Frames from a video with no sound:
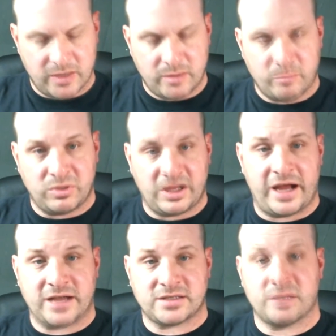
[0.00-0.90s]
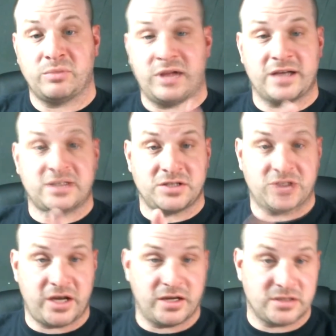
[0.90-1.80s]
Blast. Blast has
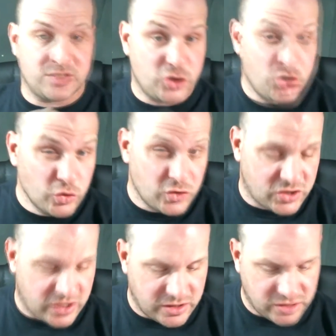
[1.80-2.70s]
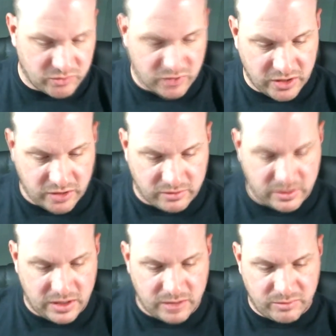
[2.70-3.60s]
changed. Huge change. Here we go.
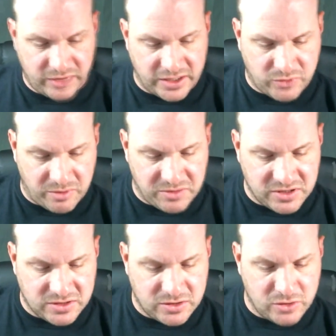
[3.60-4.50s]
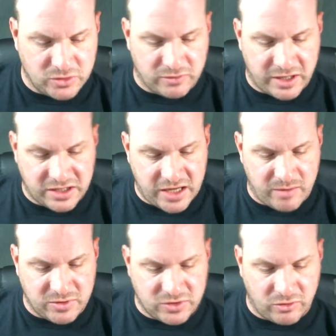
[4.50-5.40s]
Blast weapon does no direct
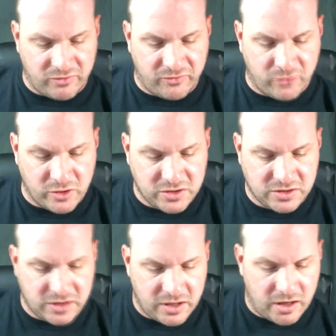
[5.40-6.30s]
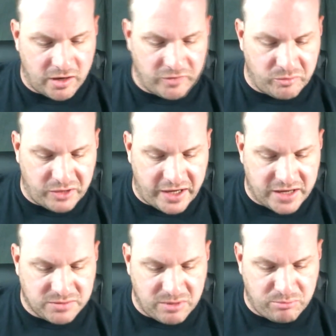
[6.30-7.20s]
damage, though its force of the
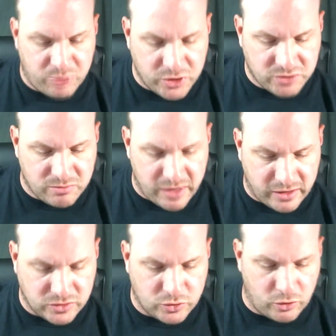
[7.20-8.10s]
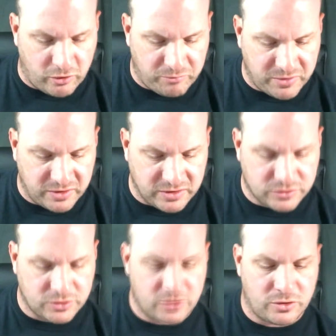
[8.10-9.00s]
blast may push models off
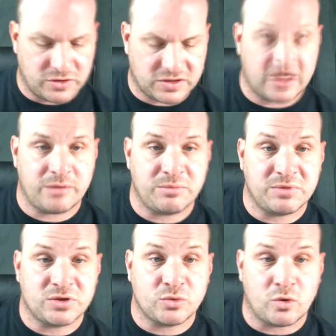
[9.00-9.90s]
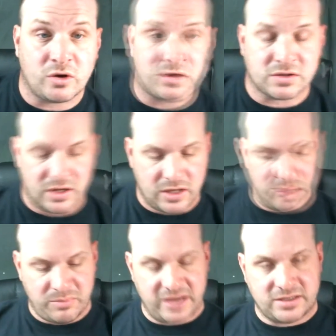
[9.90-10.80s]
buildings or slam them into walls.
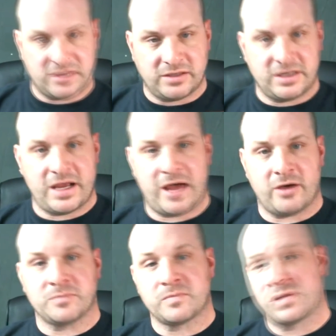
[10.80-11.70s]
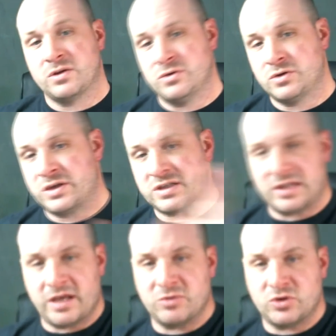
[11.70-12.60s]
Basically, now you get
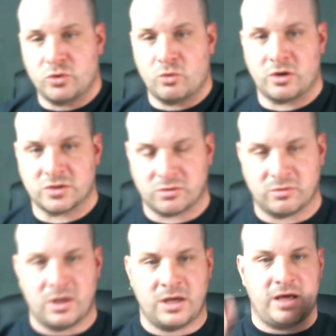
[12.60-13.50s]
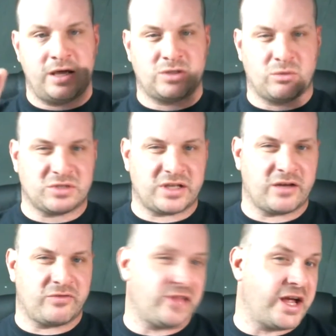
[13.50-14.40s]
slammed into a wall. So it's almost like
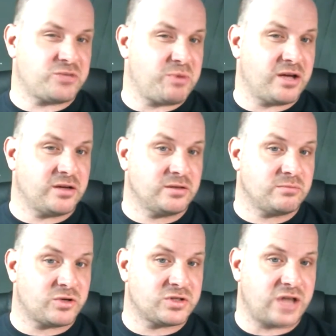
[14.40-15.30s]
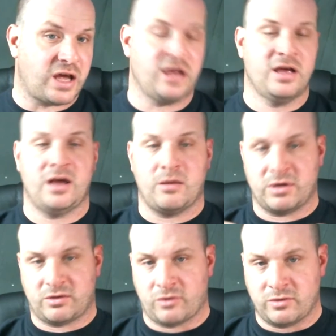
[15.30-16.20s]
a flashbang, per se. I'm
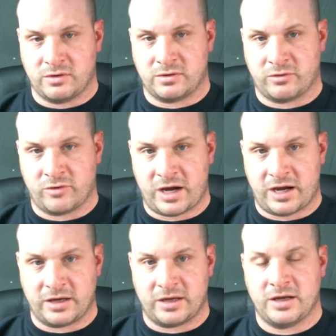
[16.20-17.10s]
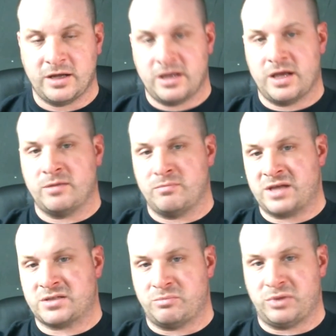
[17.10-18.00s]
going to throw the grenade in. It
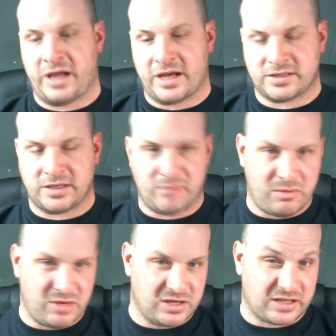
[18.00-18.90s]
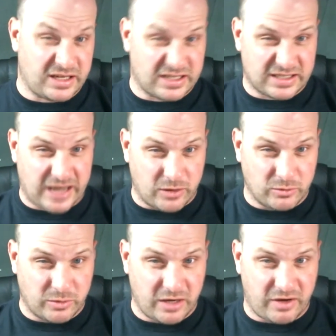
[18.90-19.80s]
makes a blast, and maybe it's like a
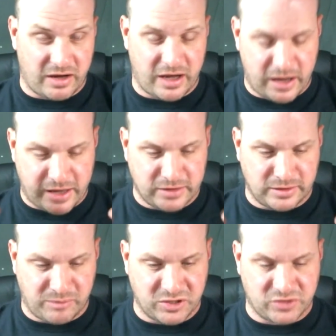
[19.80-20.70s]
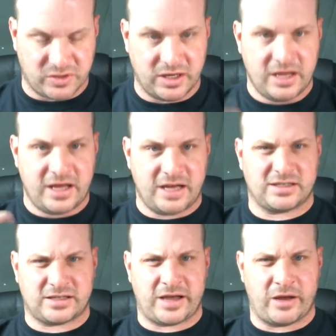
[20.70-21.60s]
sound wave. I picture it as
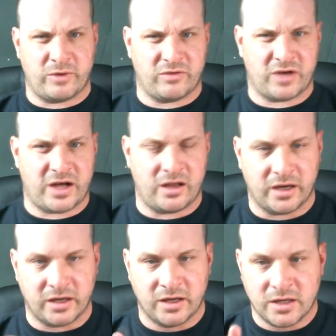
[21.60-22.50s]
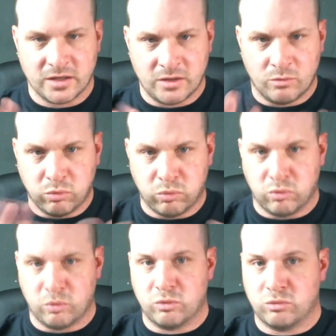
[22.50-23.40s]
a sound wave. It kind of like,
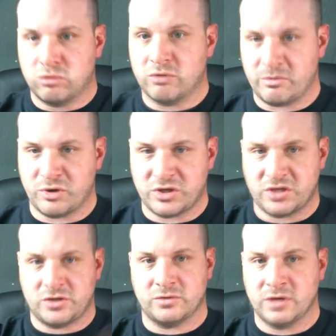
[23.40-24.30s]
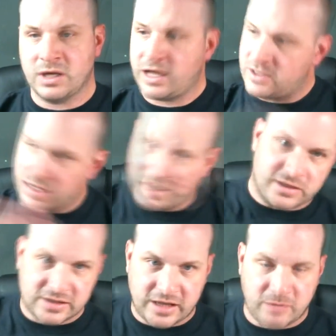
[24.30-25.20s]
and pushes you, and you get
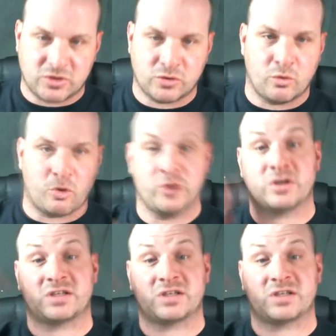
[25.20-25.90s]
slammed into a wall. You get